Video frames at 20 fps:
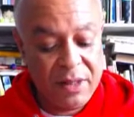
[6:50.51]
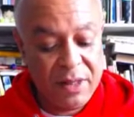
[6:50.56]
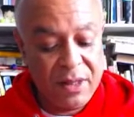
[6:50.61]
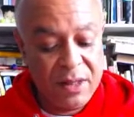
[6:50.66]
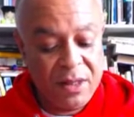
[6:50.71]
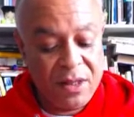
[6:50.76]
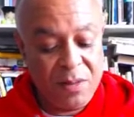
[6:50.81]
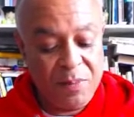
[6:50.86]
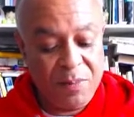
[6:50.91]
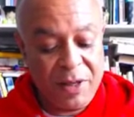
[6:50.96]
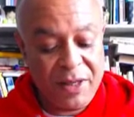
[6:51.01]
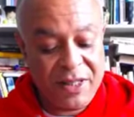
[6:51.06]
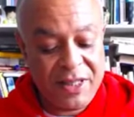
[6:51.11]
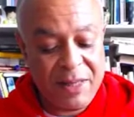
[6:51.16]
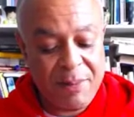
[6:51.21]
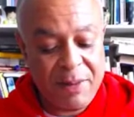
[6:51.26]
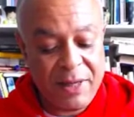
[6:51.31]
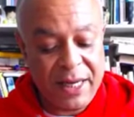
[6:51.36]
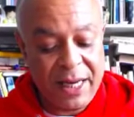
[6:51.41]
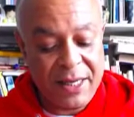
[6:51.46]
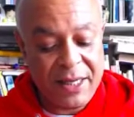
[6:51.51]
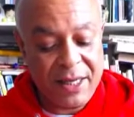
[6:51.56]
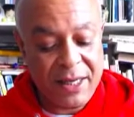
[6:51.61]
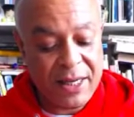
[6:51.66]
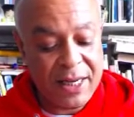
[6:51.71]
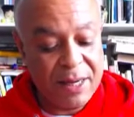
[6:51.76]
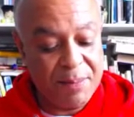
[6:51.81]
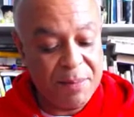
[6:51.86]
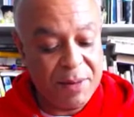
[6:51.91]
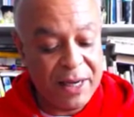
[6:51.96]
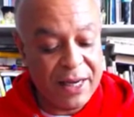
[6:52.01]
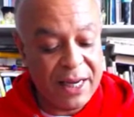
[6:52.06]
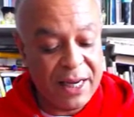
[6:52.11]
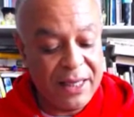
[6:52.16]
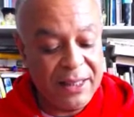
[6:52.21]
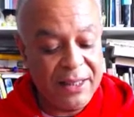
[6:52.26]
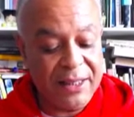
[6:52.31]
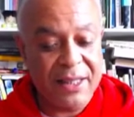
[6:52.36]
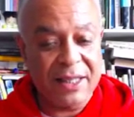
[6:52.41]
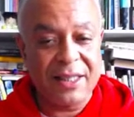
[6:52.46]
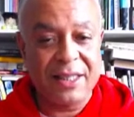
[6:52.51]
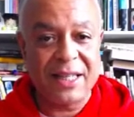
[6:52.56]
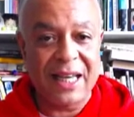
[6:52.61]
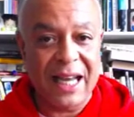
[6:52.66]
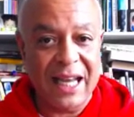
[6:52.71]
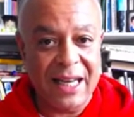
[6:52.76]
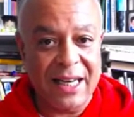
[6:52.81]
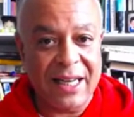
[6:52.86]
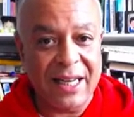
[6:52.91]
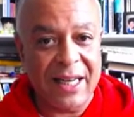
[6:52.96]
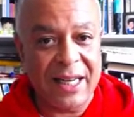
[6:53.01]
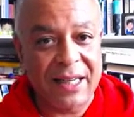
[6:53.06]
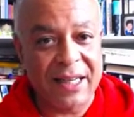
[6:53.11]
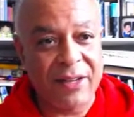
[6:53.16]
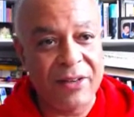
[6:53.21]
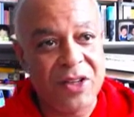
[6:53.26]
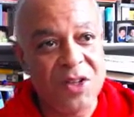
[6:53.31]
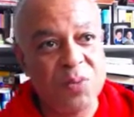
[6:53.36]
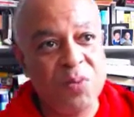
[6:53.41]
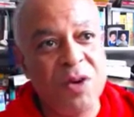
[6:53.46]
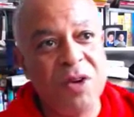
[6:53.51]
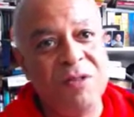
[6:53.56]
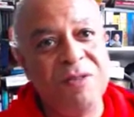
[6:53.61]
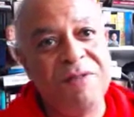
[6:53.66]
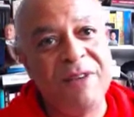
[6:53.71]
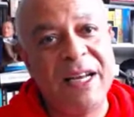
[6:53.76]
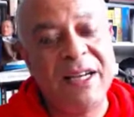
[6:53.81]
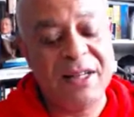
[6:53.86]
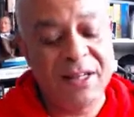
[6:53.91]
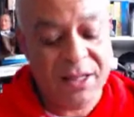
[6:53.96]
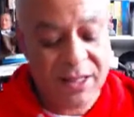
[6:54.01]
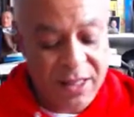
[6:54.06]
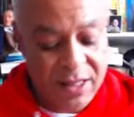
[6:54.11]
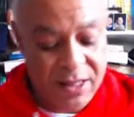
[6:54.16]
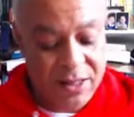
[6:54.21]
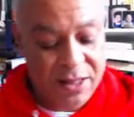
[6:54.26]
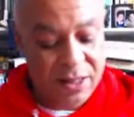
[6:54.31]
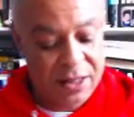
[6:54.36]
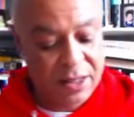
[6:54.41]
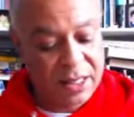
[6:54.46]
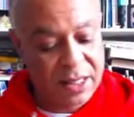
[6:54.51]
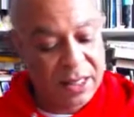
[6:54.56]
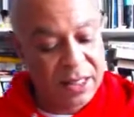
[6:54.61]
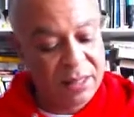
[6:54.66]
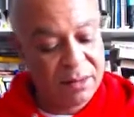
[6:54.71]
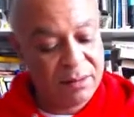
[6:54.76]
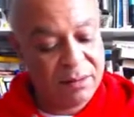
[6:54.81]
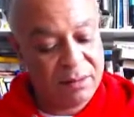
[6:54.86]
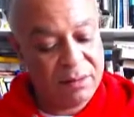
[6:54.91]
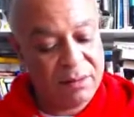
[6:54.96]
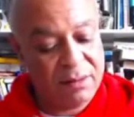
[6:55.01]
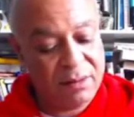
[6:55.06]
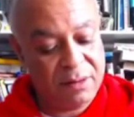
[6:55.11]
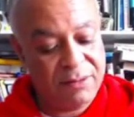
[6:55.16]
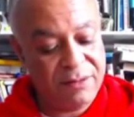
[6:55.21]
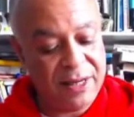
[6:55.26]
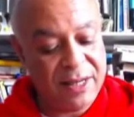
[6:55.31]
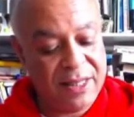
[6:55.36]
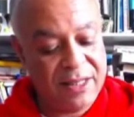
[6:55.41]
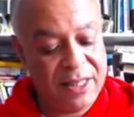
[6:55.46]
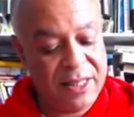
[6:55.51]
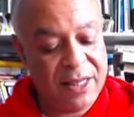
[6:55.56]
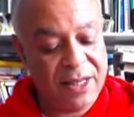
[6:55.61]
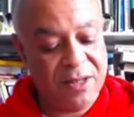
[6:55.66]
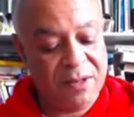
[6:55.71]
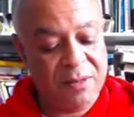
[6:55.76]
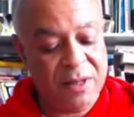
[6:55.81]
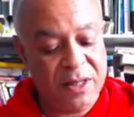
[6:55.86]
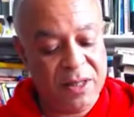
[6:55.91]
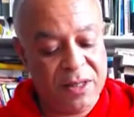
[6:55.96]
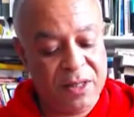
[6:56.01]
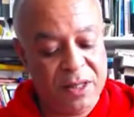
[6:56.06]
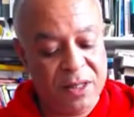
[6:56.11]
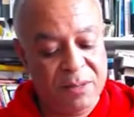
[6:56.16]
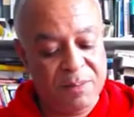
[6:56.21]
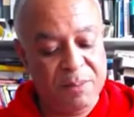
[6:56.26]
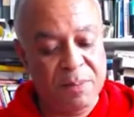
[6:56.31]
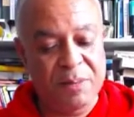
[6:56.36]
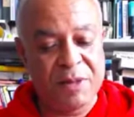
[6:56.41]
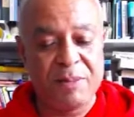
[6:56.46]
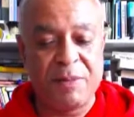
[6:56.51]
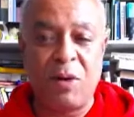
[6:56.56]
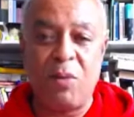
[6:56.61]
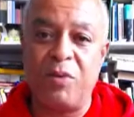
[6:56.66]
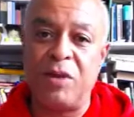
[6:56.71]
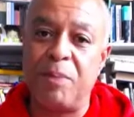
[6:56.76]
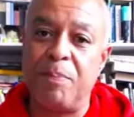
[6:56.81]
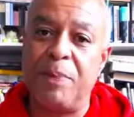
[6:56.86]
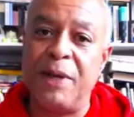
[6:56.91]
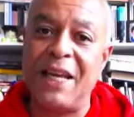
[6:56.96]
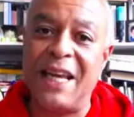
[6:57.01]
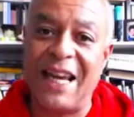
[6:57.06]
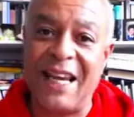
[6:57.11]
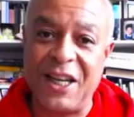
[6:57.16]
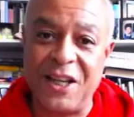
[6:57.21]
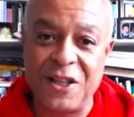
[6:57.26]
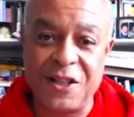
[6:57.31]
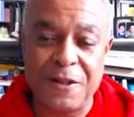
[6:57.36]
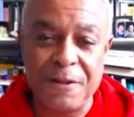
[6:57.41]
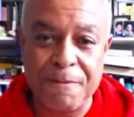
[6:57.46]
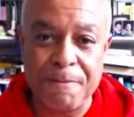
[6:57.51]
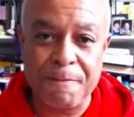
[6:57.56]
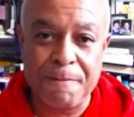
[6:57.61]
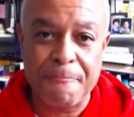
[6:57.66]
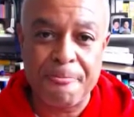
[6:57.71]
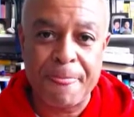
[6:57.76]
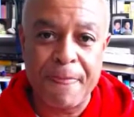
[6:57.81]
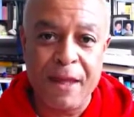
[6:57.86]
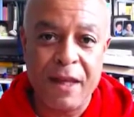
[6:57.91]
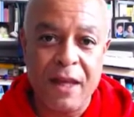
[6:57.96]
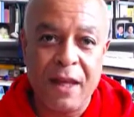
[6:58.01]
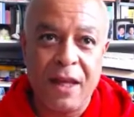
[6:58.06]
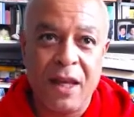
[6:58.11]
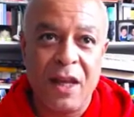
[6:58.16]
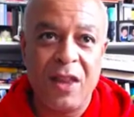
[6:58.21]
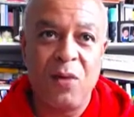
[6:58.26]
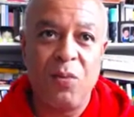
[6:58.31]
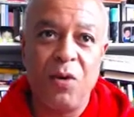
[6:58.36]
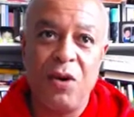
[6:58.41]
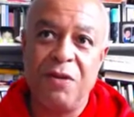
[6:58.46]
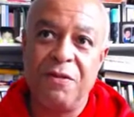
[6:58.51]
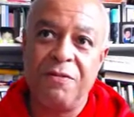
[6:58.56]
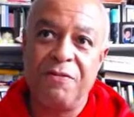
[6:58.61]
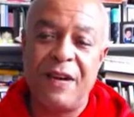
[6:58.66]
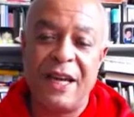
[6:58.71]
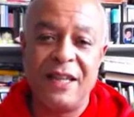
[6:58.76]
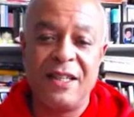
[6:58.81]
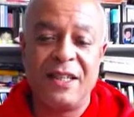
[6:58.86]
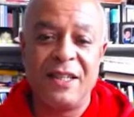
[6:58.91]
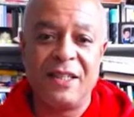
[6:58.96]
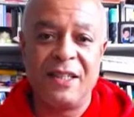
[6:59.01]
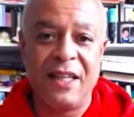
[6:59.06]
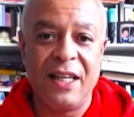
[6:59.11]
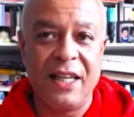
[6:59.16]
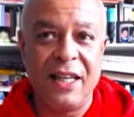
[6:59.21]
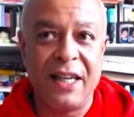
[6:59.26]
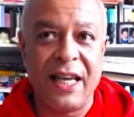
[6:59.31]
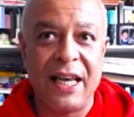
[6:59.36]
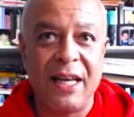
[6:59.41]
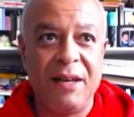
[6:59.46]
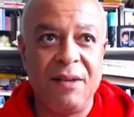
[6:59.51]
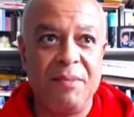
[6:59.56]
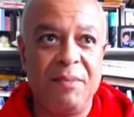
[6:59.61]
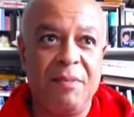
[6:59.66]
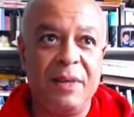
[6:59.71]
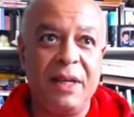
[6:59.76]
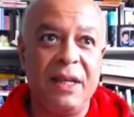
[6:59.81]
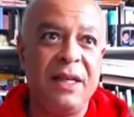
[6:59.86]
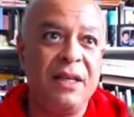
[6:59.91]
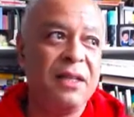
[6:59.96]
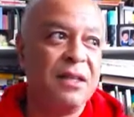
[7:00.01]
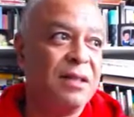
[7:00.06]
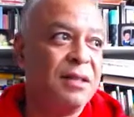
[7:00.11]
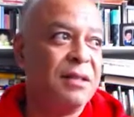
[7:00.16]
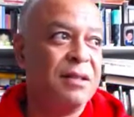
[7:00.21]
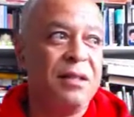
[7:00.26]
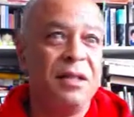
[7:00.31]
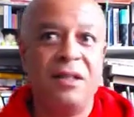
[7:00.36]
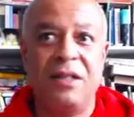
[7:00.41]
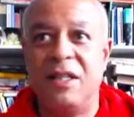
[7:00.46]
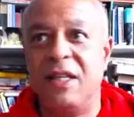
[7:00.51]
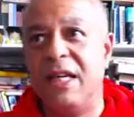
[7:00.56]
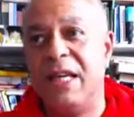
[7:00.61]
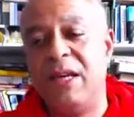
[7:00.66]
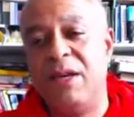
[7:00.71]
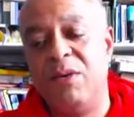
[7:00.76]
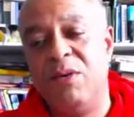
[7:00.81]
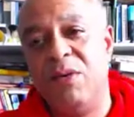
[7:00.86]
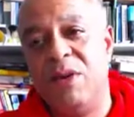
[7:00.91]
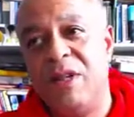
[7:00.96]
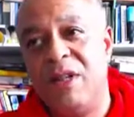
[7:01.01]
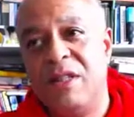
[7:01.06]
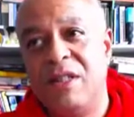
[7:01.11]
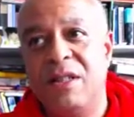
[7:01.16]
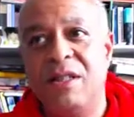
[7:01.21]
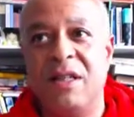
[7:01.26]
to be assimilated in my understanding. Now this word fantasy, it says here, fantasy is spelt with a PH. And the word fantasy again means to see, or it's